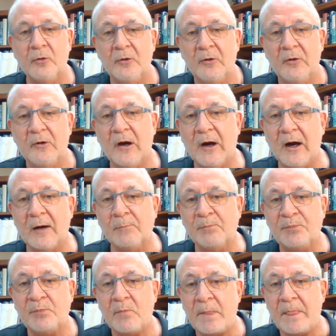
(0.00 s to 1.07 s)
um,
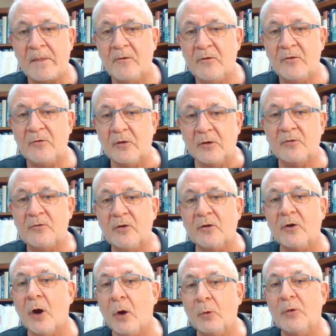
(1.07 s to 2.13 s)
to go
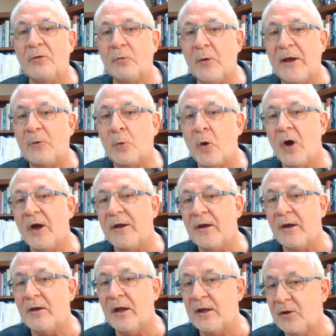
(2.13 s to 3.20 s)
with red wine
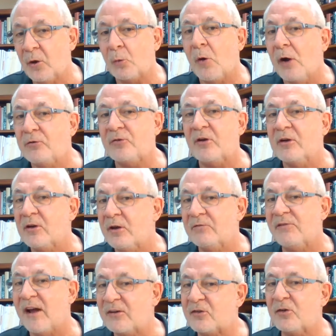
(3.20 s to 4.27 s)
and the roasting of the
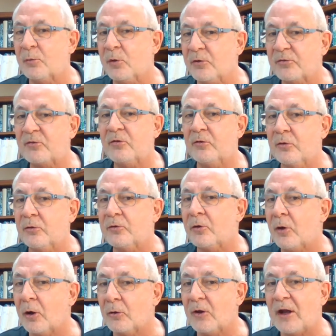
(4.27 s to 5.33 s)
vegetables too. You know,
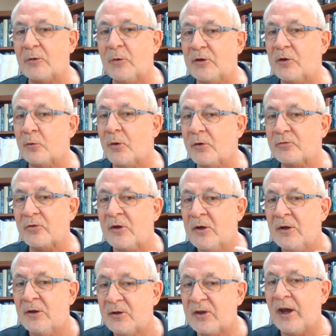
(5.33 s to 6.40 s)
like when you roast
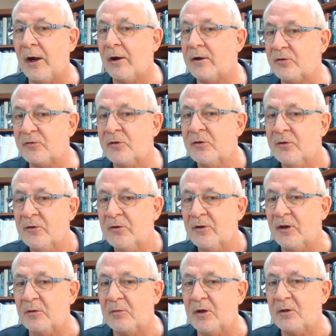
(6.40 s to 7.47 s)
carrots, it
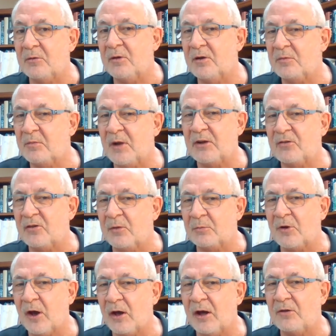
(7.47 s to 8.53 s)
makes them
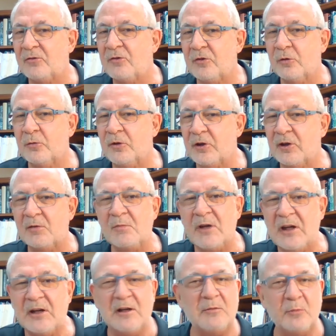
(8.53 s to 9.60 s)
kind of chewy and
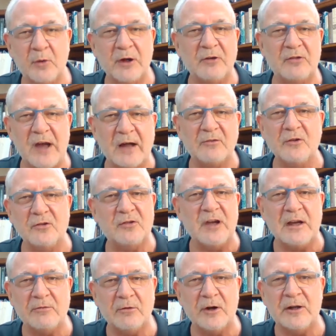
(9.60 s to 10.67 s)
meaty and brings out the
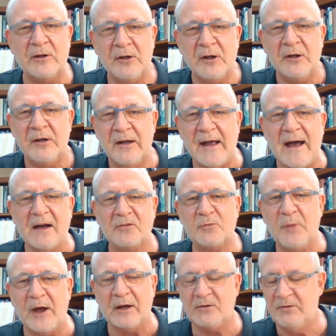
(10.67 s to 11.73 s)
savory
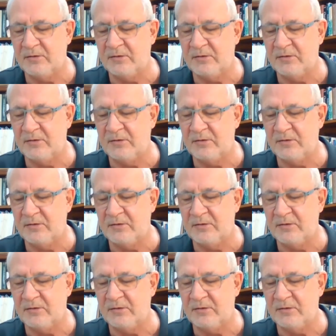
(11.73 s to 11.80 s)
aspect.